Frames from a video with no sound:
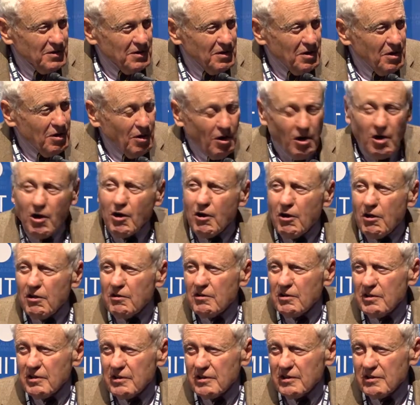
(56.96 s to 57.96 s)

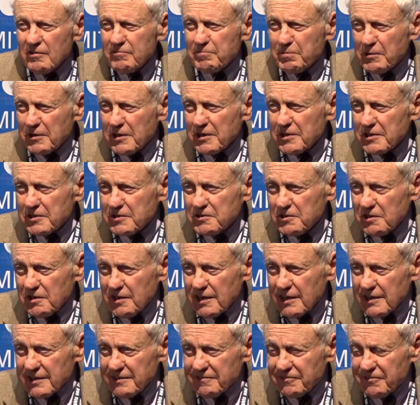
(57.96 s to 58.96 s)
All of political
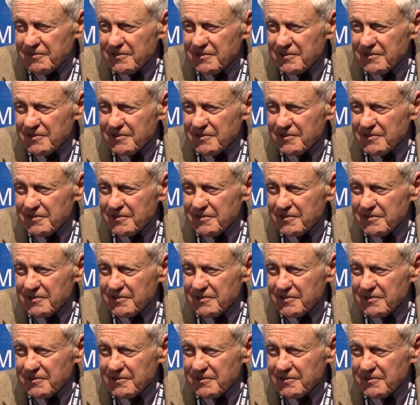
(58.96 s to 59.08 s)
life